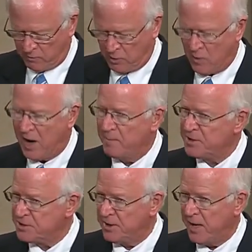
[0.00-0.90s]

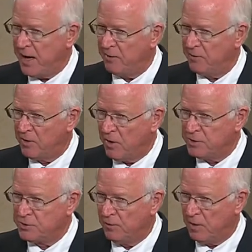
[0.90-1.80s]
requirements in an
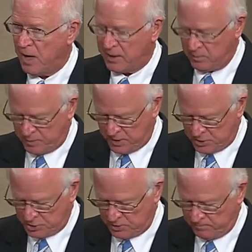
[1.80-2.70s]
agricultural
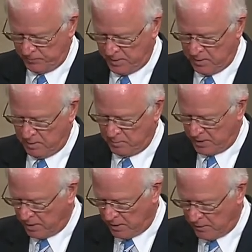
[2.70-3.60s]
occupation,
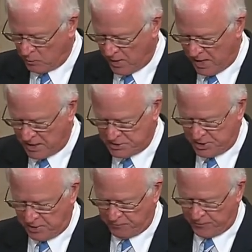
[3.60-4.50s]
but otherwise
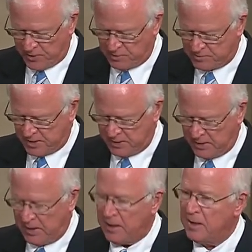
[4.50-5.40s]
they are free to take
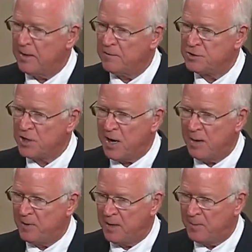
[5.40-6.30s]
any other
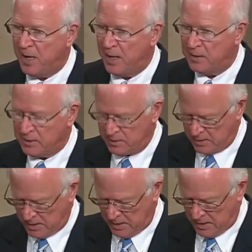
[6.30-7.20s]
job in America
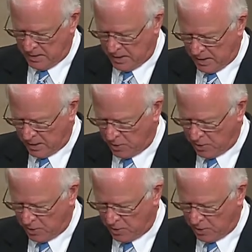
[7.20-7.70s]
and